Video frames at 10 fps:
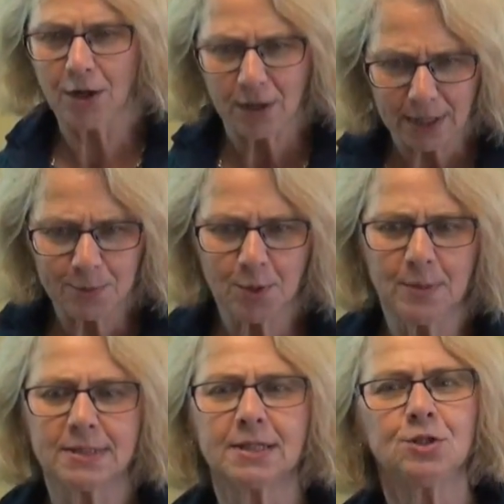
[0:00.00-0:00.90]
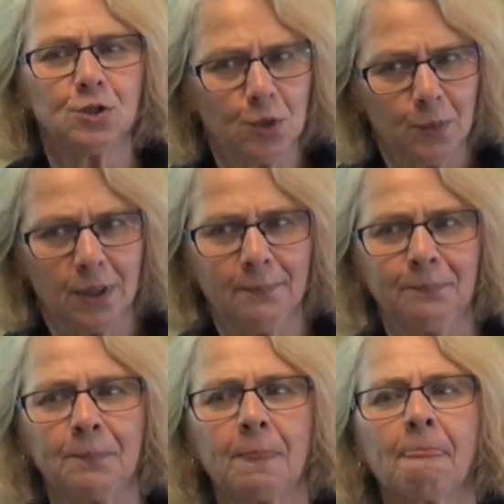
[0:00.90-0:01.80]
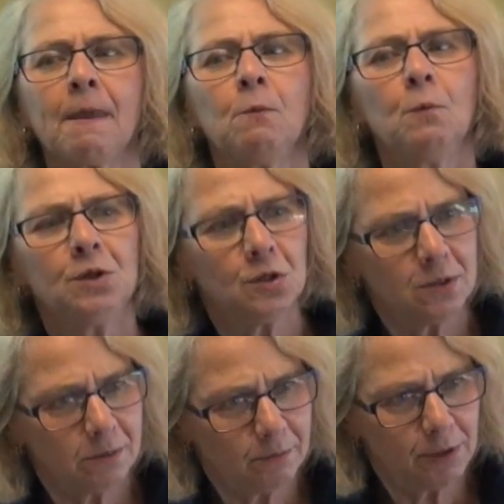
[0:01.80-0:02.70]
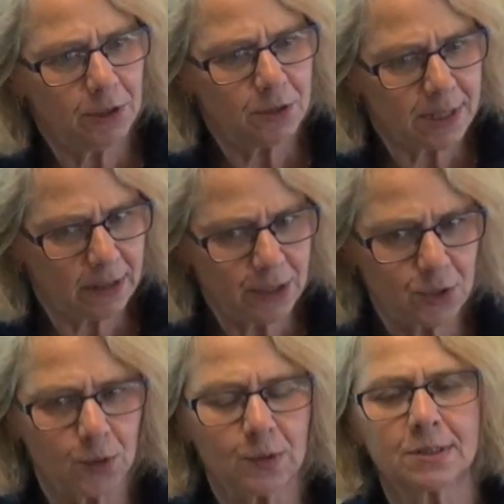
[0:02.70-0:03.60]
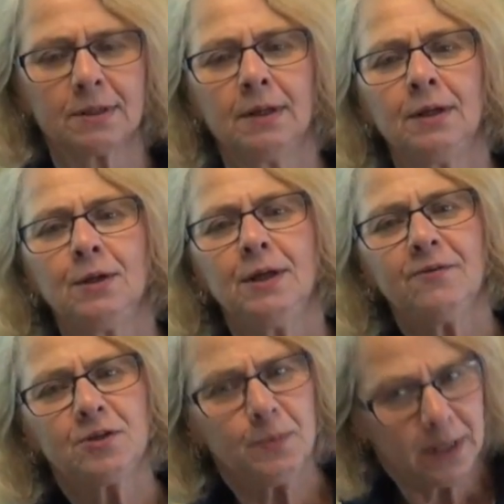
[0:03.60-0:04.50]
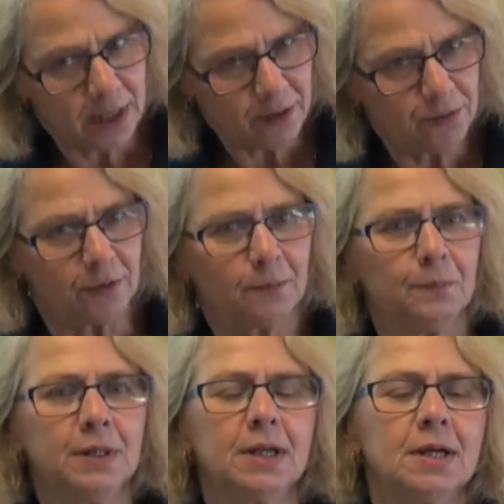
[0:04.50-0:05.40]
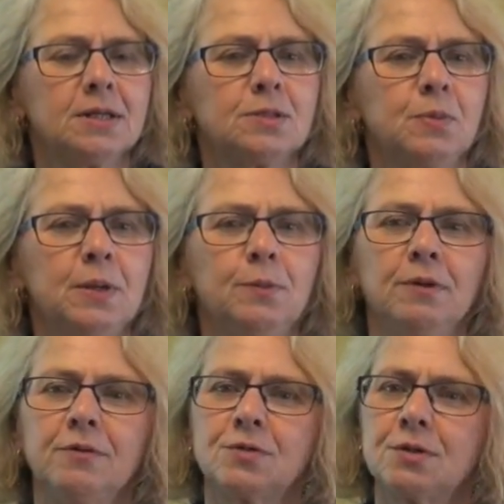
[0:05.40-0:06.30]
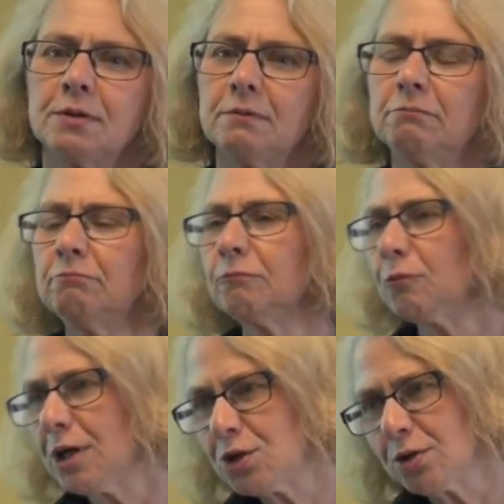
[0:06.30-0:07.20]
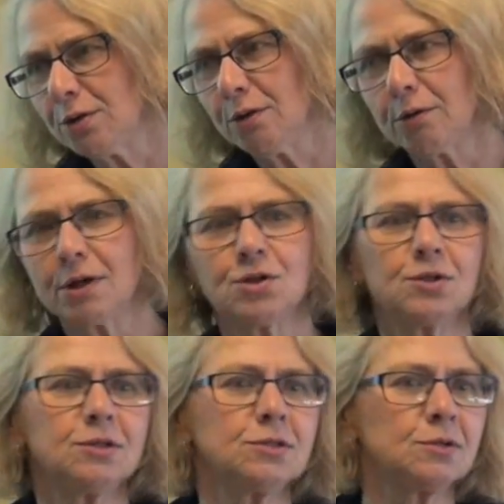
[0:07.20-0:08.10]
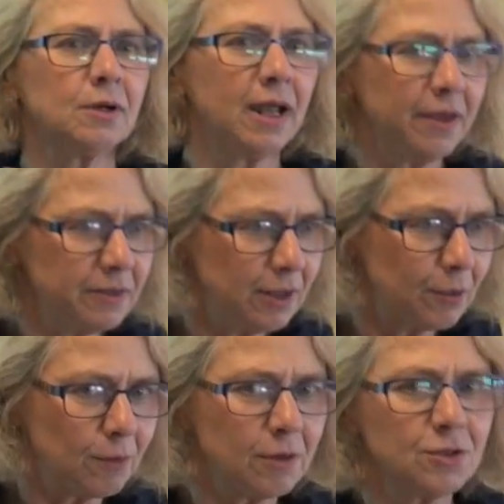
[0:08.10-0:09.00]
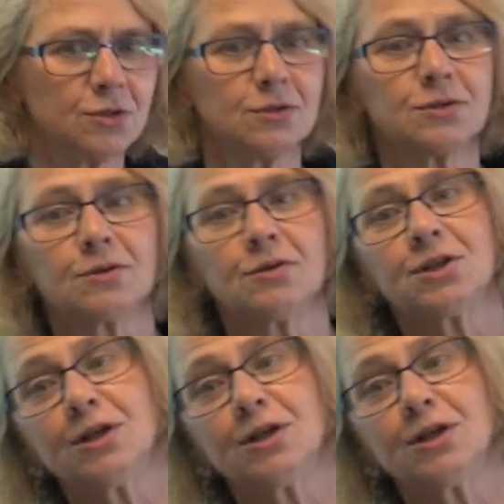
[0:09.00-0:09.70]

had gone up to him and said, You know, Bob, when you're, when you're telling jokes, you have to be careful because people of certain racial origins or ethnic origins or